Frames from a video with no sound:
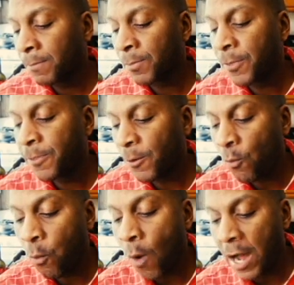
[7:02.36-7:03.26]
the
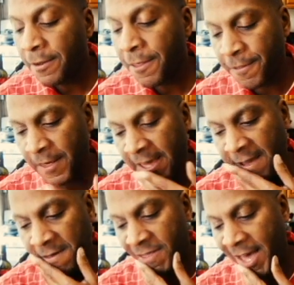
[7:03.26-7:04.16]
one
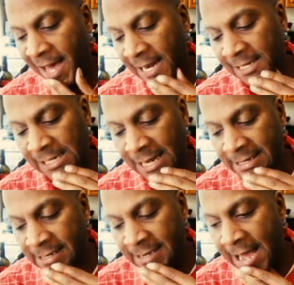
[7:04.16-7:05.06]
thing that
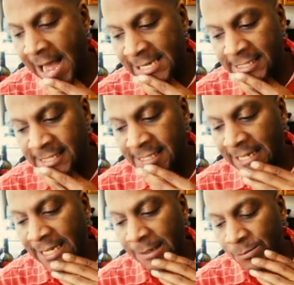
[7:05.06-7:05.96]
I
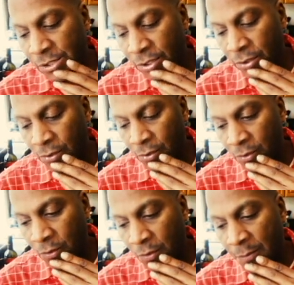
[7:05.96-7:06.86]
seem
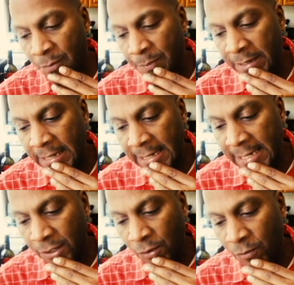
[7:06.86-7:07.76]
to be
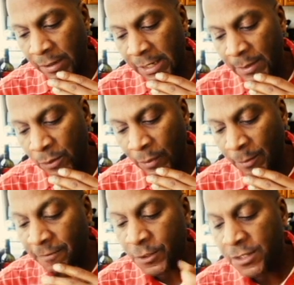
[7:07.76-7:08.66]
in agreement with,
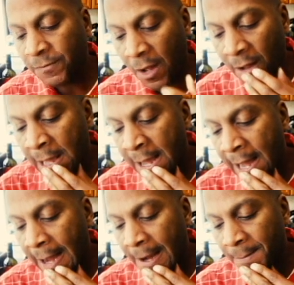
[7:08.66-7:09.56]
well, first of all,
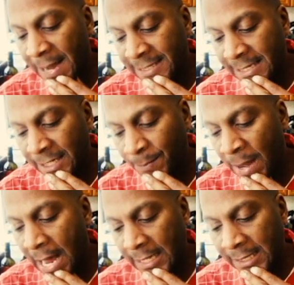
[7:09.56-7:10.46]
um, identity
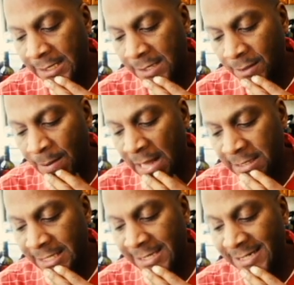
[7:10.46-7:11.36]
poli-
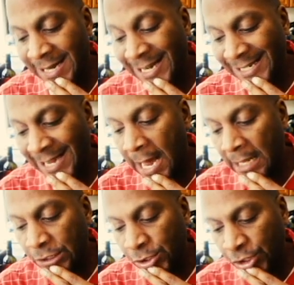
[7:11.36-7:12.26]
politics as an
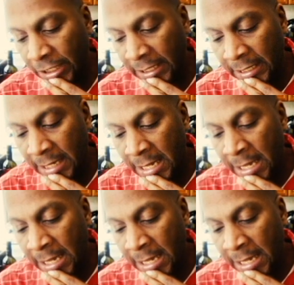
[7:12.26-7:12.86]
ideology